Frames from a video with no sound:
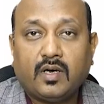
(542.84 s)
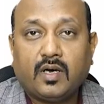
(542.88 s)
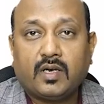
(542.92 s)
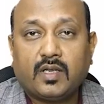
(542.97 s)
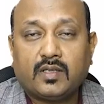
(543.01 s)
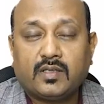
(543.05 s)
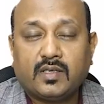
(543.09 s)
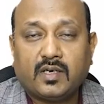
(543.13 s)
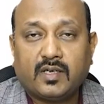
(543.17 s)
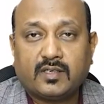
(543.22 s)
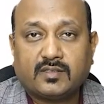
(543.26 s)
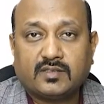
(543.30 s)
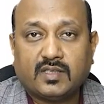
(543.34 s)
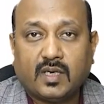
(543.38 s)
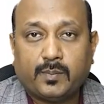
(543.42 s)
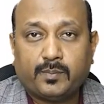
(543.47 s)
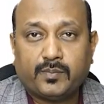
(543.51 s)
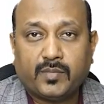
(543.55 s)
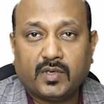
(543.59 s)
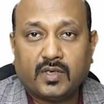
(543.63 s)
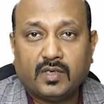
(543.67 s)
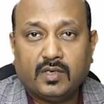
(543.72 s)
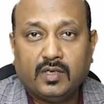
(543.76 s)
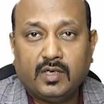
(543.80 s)
another
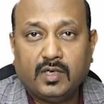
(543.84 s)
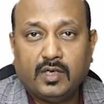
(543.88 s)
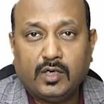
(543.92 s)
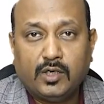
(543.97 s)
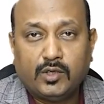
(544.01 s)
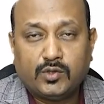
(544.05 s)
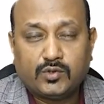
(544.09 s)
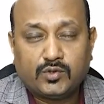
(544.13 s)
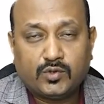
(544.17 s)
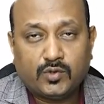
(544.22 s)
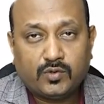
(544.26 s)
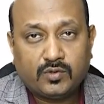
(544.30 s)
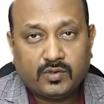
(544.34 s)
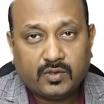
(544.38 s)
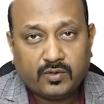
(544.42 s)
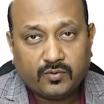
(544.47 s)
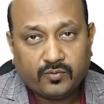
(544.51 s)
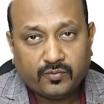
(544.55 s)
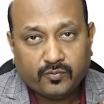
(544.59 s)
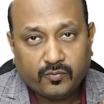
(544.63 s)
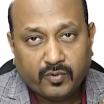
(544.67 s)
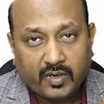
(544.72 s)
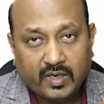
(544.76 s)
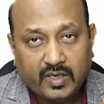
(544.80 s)
example. So
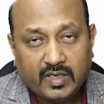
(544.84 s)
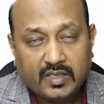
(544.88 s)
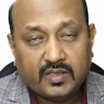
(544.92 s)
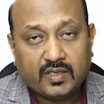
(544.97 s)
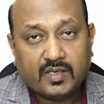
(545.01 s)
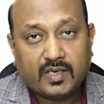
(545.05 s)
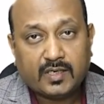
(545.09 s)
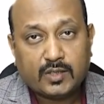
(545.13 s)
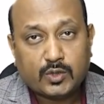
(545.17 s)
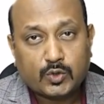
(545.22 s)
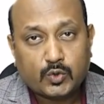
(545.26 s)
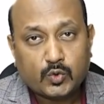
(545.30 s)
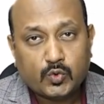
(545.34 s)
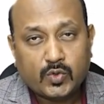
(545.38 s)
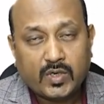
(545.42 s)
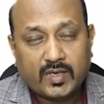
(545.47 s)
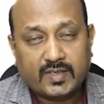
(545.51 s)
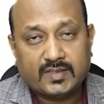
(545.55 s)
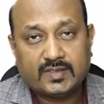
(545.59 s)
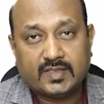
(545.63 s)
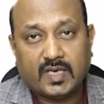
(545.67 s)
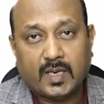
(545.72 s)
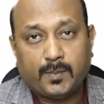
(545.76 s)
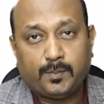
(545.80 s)
only there are two
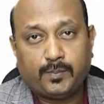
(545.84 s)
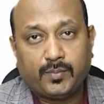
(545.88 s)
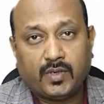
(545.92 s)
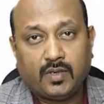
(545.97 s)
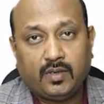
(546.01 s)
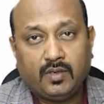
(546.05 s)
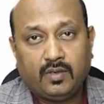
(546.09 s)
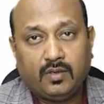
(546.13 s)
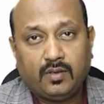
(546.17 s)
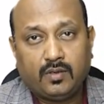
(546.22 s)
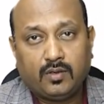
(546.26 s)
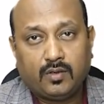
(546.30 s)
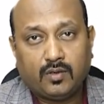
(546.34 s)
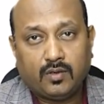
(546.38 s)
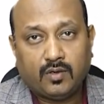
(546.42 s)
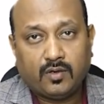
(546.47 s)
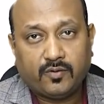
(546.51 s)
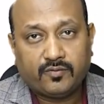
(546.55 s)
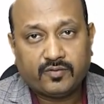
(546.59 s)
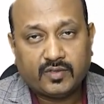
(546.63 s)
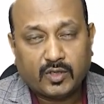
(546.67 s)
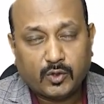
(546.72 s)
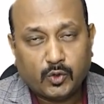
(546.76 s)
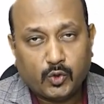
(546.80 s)
examples
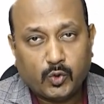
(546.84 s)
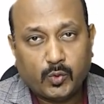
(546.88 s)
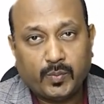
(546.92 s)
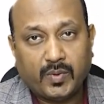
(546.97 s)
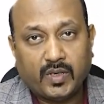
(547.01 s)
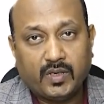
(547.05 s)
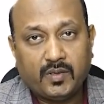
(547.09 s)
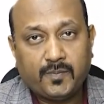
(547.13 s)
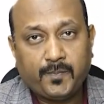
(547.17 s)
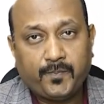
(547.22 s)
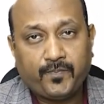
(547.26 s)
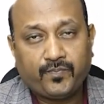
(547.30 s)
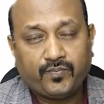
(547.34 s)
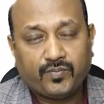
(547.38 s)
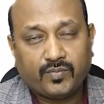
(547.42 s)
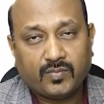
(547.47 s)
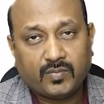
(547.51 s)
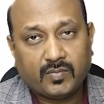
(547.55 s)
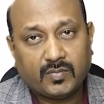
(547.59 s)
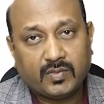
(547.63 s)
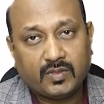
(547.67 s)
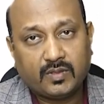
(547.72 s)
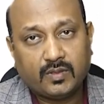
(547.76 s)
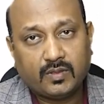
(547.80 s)
of the human.
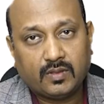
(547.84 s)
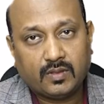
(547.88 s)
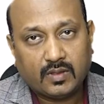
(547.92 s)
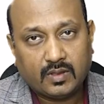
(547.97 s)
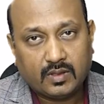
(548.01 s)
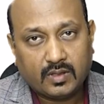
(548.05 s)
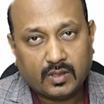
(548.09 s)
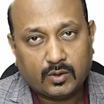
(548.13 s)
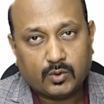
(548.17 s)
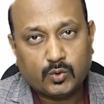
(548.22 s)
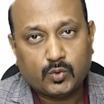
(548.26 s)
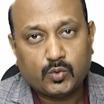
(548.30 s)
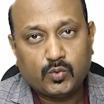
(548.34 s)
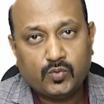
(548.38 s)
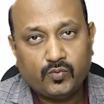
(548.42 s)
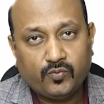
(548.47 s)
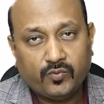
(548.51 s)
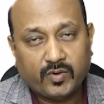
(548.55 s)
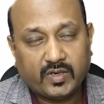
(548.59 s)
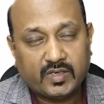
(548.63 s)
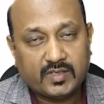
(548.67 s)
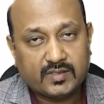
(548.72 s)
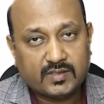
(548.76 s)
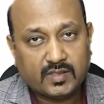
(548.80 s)
The two,
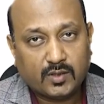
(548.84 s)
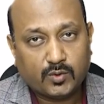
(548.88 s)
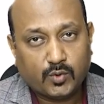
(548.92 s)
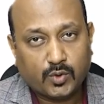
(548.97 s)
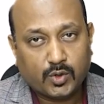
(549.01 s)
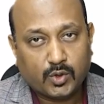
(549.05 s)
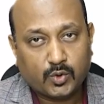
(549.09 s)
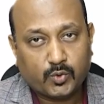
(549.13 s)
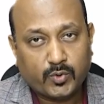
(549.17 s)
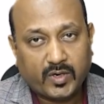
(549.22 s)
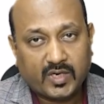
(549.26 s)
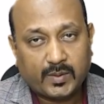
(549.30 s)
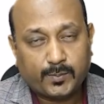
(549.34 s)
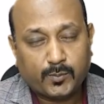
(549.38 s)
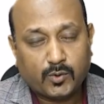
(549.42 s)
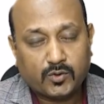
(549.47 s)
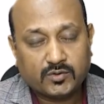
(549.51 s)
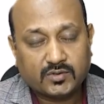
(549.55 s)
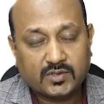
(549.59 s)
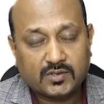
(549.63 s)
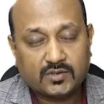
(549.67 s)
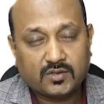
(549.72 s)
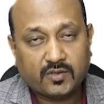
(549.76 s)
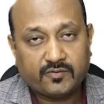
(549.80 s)
one is the coracoid
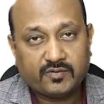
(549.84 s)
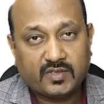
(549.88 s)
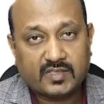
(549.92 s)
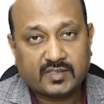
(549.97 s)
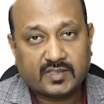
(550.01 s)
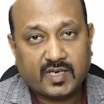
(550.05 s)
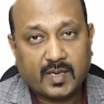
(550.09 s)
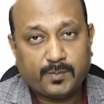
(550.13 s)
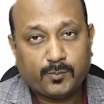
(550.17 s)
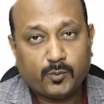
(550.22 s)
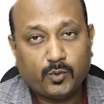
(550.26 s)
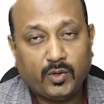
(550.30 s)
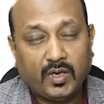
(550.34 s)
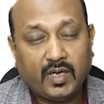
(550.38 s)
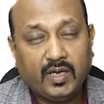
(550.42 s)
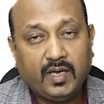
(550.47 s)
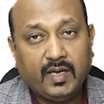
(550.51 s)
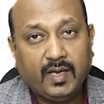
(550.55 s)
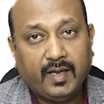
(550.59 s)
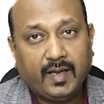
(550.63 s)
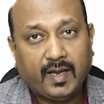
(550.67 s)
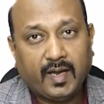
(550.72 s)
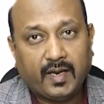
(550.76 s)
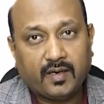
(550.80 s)
process of the scapula
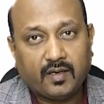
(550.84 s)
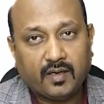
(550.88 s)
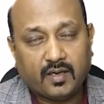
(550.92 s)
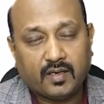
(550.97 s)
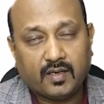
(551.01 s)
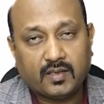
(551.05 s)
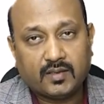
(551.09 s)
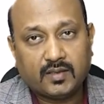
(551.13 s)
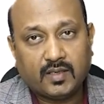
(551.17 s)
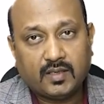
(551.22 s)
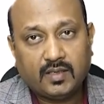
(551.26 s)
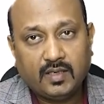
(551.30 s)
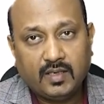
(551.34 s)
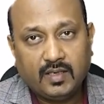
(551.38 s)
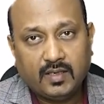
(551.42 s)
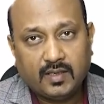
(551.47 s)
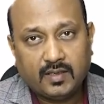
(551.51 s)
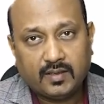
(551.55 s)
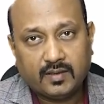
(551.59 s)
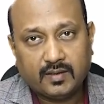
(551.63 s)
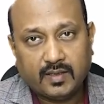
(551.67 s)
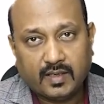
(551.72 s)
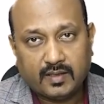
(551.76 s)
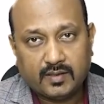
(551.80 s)
and another
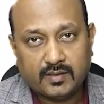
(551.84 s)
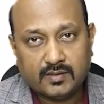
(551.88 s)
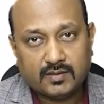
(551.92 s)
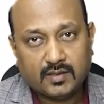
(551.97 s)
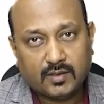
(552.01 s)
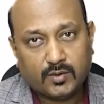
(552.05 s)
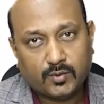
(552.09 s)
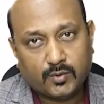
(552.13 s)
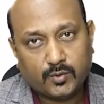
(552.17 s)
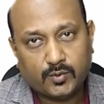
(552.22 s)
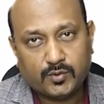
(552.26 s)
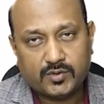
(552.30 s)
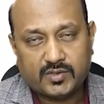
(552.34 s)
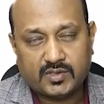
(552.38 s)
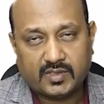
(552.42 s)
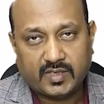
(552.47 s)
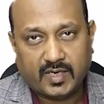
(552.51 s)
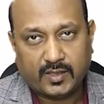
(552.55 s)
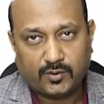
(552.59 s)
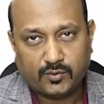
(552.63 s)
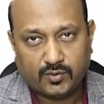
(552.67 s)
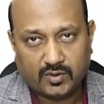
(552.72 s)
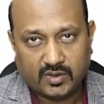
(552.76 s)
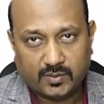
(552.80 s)
that is the os
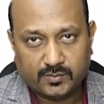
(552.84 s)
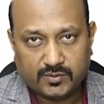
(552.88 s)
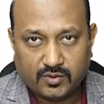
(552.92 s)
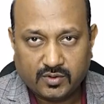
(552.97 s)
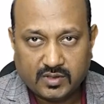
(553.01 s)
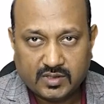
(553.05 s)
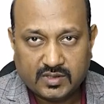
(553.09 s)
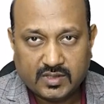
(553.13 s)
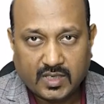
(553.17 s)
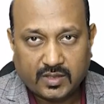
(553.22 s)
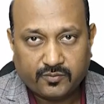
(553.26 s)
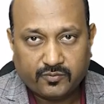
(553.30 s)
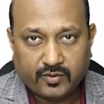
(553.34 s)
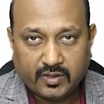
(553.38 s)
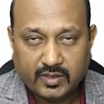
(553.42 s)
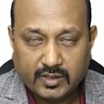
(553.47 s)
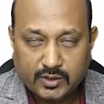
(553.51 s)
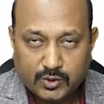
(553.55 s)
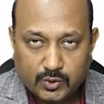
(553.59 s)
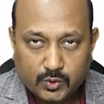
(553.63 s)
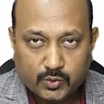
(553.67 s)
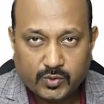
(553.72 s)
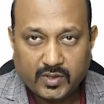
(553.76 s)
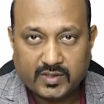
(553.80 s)
trigonum. So these are only
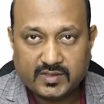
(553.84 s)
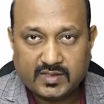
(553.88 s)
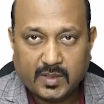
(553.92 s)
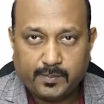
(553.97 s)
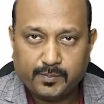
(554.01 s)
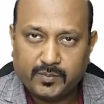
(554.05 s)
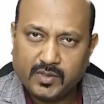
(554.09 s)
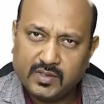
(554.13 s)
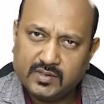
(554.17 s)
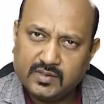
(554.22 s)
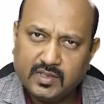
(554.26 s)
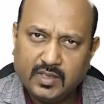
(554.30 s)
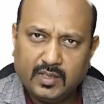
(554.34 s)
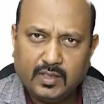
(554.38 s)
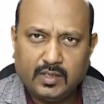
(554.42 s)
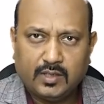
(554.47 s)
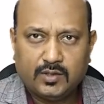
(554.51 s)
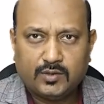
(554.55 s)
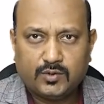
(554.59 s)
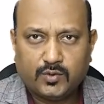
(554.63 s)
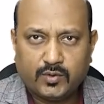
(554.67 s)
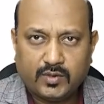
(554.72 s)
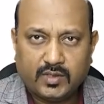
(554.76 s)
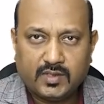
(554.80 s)
two examples,
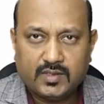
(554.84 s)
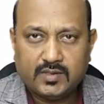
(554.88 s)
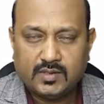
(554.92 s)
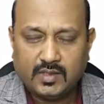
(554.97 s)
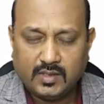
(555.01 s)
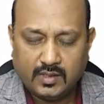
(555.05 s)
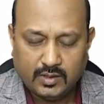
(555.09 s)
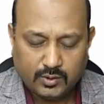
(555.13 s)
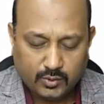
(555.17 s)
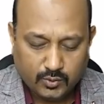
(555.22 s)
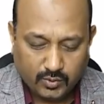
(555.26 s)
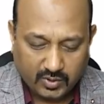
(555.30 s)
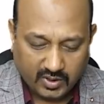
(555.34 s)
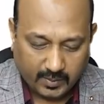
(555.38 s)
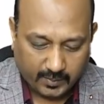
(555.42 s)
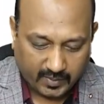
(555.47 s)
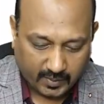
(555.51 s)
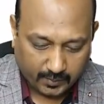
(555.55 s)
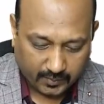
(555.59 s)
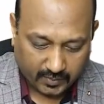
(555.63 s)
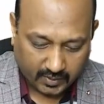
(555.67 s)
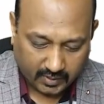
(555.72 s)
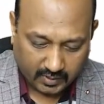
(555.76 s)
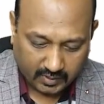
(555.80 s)
so it is to
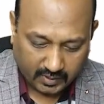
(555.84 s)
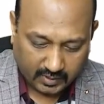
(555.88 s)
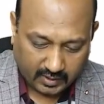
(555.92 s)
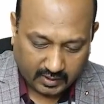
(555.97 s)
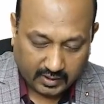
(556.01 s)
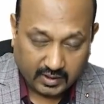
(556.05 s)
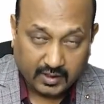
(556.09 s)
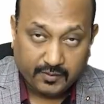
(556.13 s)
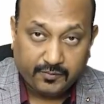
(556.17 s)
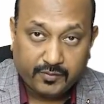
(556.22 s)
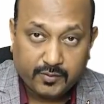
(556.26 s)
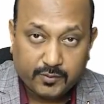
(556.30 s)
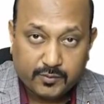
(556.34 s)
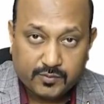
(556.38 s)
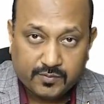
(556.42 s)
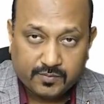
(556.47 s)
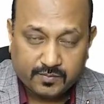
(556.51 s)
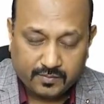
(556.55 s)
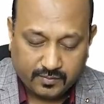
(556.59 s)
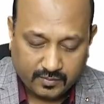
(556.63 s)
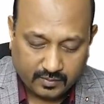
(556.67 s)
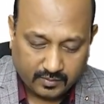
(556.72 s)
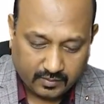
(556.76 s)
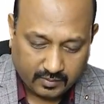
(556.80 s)
remember. If you
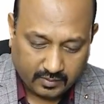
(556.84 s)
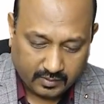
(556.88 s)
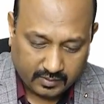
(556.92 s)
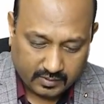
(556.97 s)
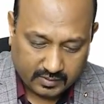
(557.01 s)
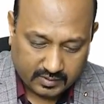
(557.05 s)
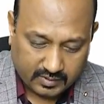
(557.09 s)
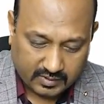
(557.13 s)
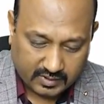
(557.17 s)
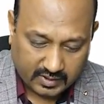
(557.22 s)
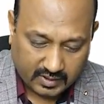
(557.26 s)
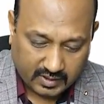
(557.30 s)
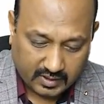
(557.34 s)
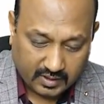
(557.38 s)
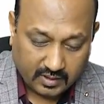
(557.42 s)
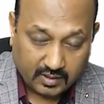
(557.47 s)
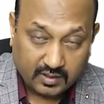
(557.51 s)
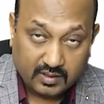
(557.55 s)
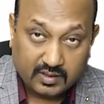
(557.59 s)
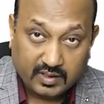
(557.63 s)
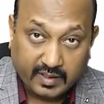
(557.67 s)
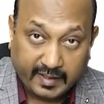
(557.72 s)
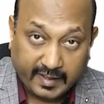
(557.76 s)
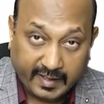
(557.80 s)
see
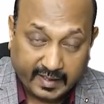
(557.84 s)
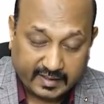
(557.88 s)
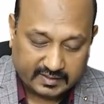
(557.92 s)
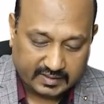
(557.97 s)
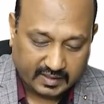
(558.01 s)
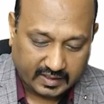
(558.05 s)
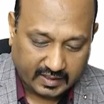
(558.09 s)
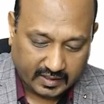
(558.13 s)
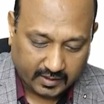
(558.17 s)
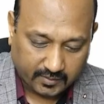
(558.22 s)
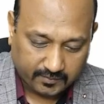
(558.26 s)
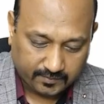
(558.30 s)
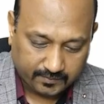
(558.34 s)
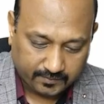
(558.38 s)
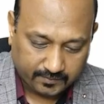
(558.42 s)
the X-ray,